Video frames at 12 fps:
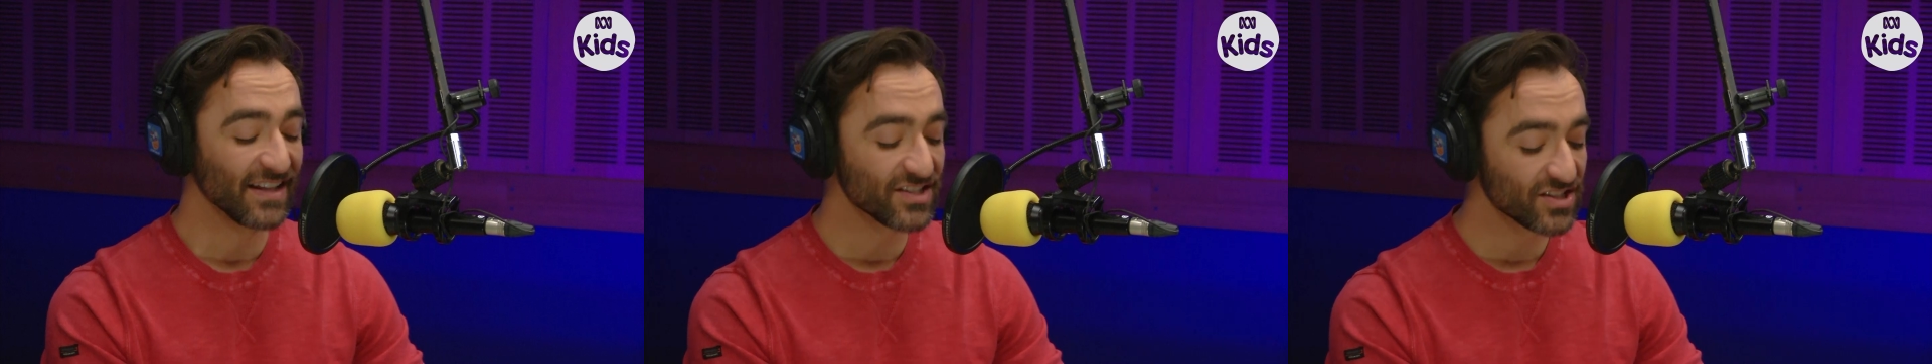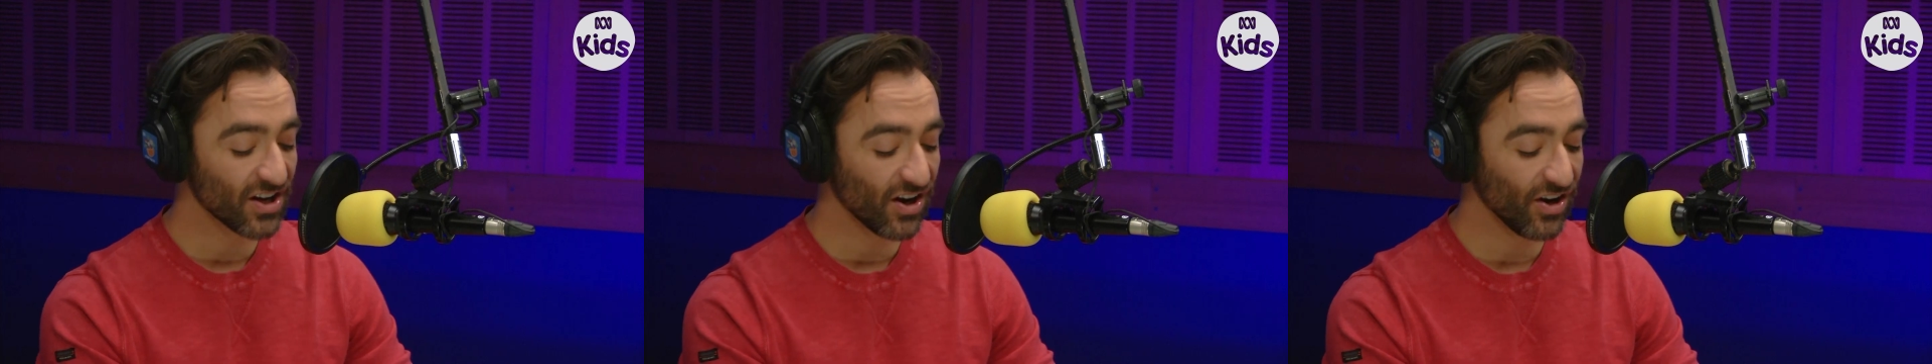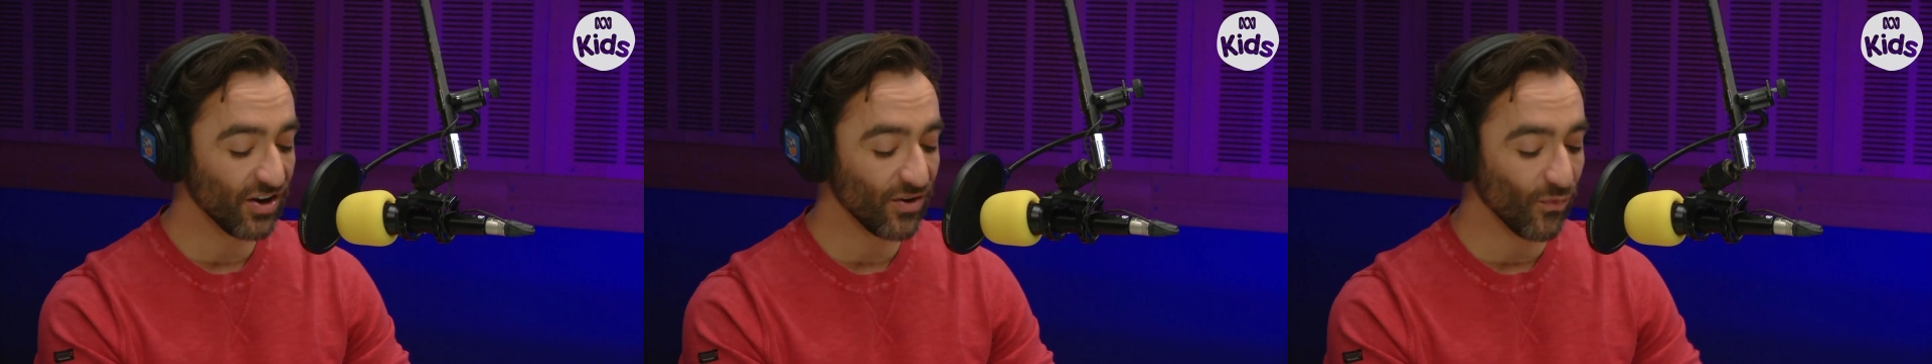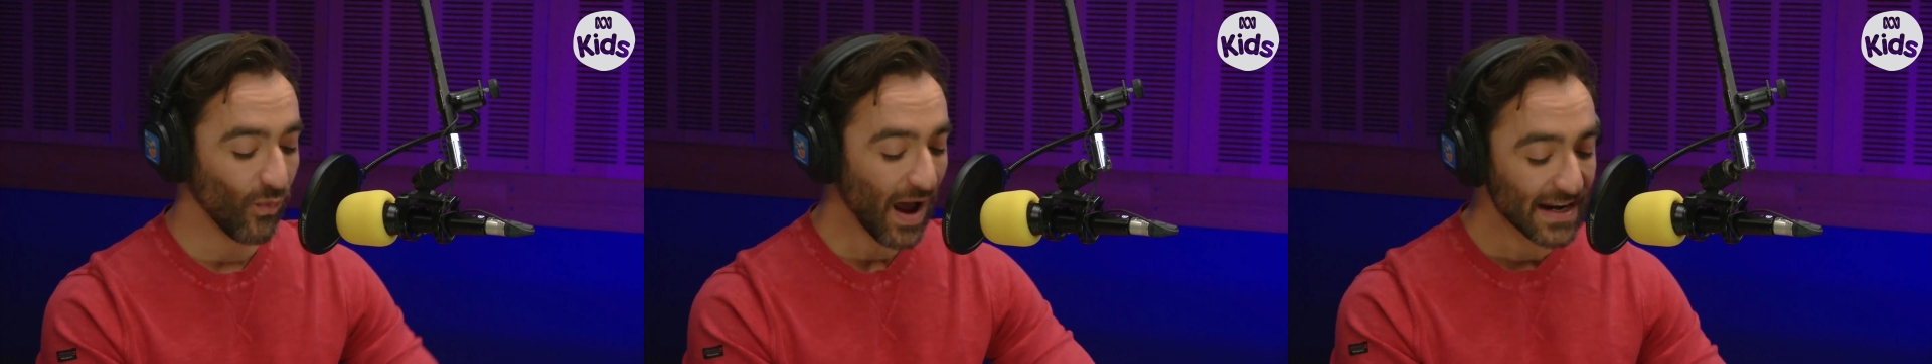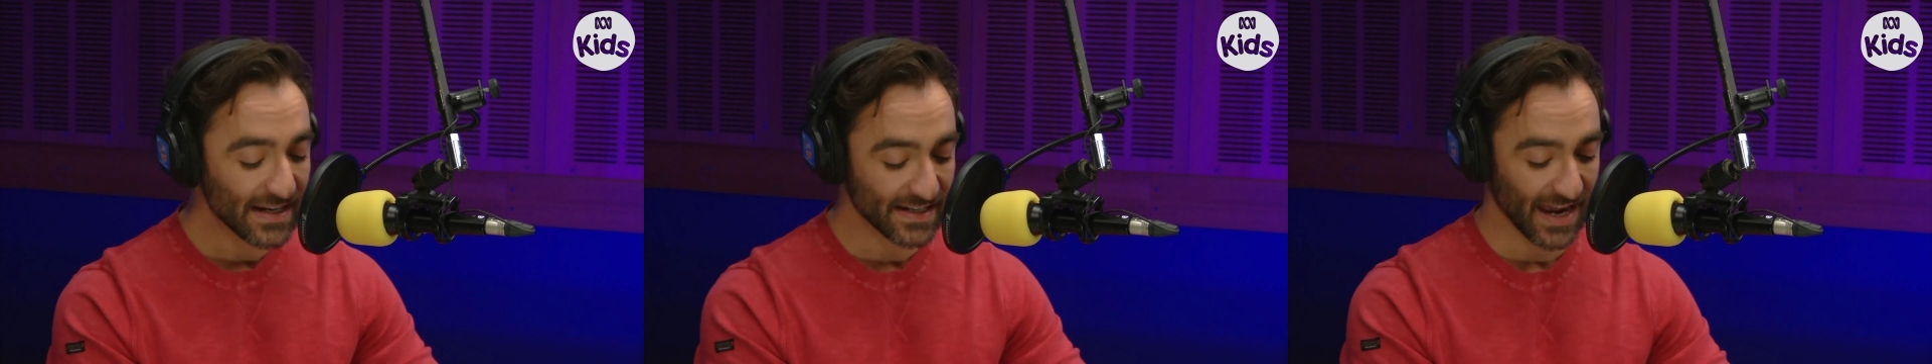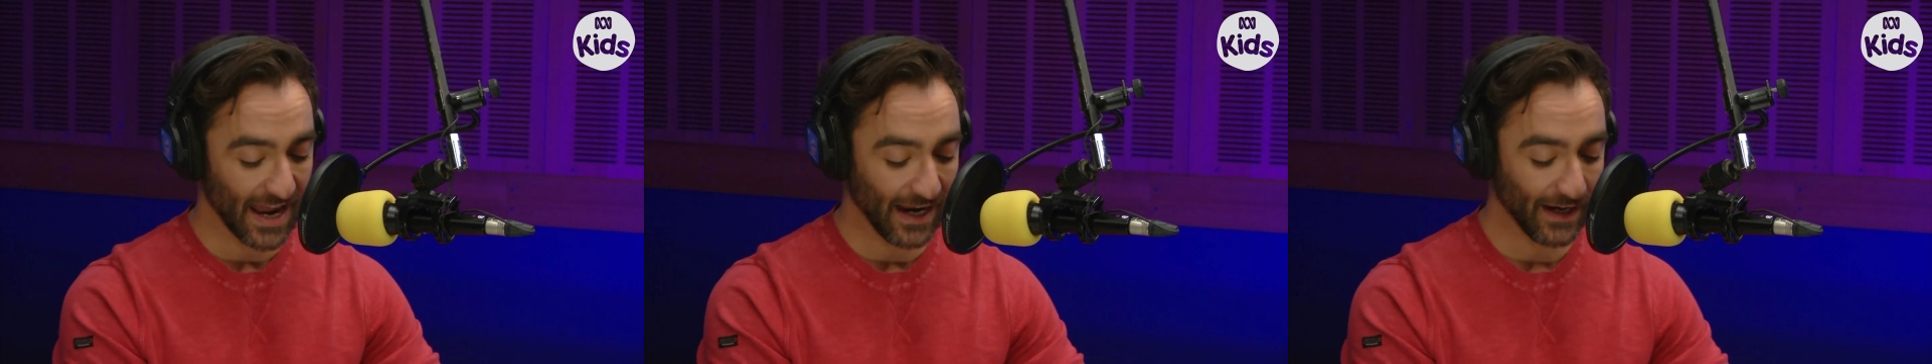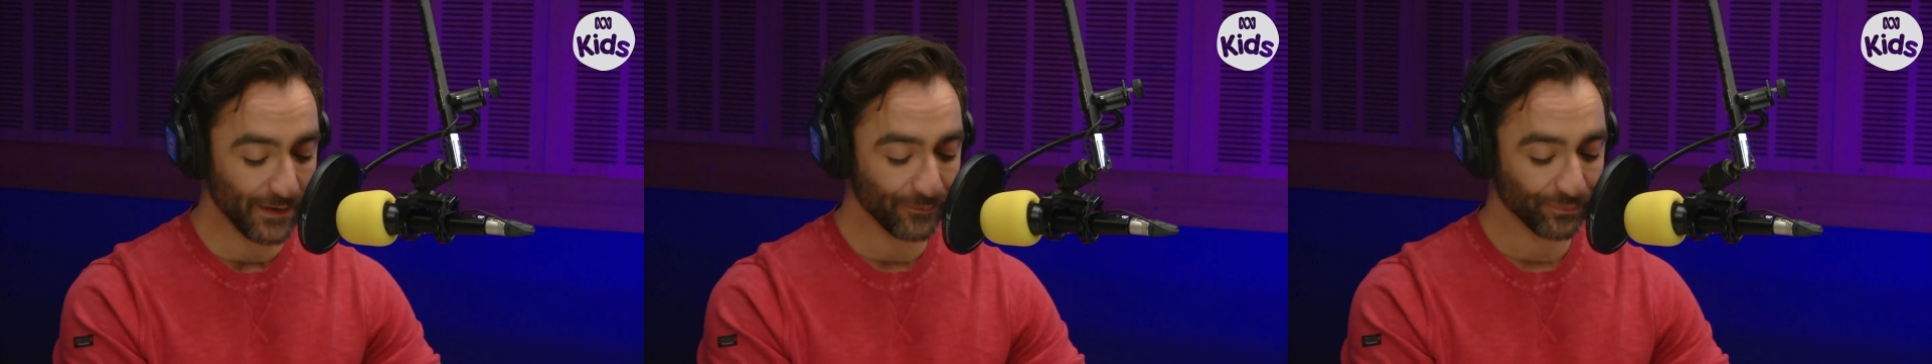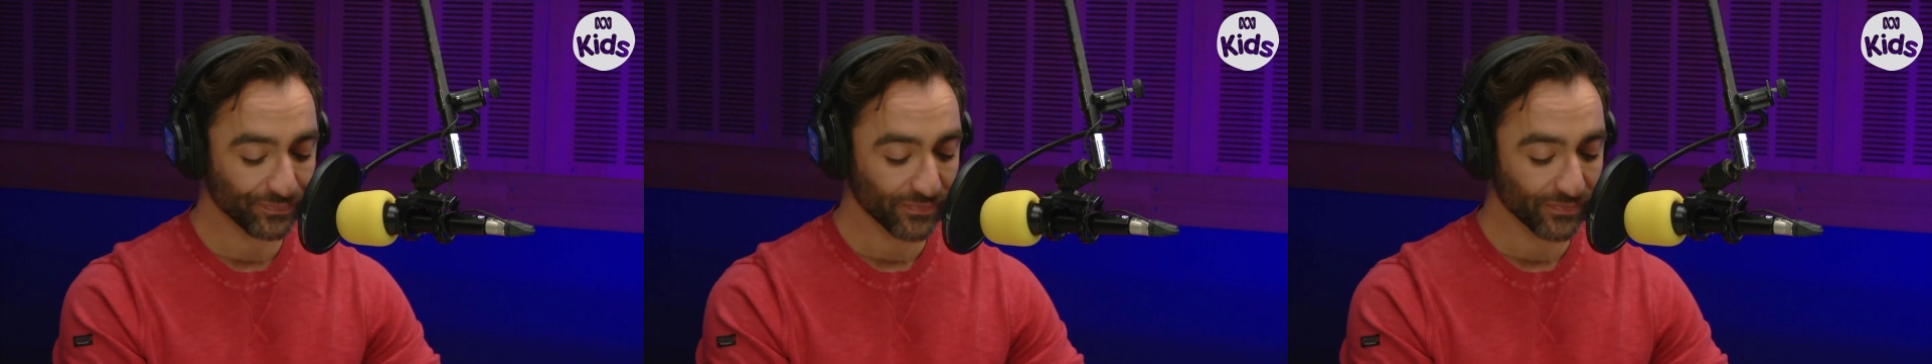so one day,